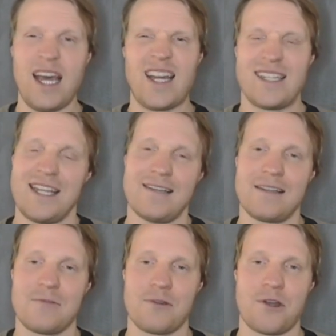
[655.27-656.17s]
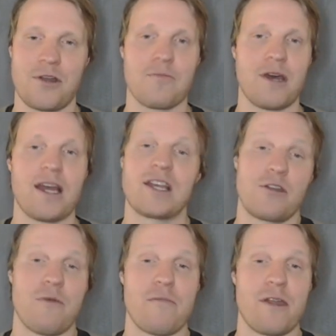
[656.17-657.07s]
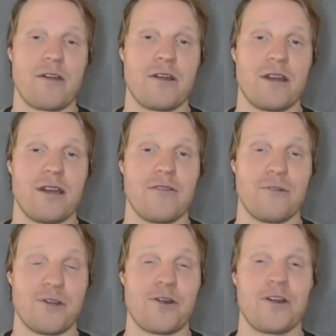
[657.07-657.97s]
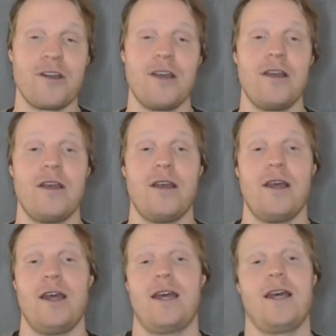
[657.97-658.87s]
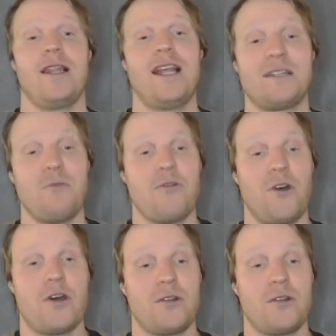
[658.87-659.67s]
decent return, but it could have been better for sure. Let's move on